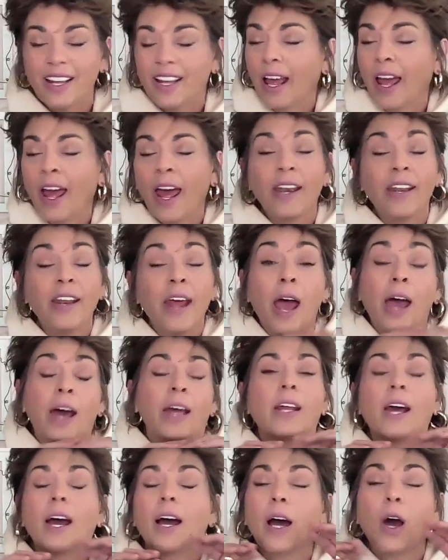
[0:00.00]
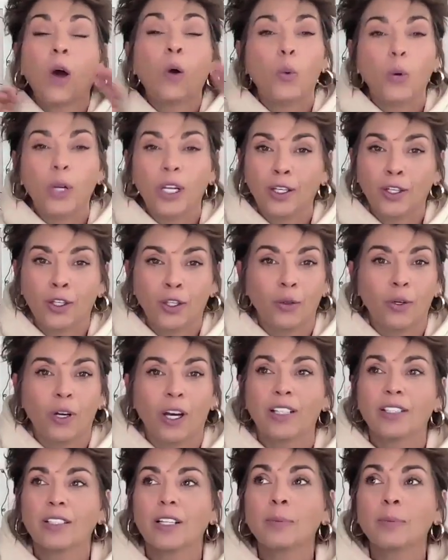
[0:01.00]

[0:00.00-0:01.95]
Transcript: had a week, you guys.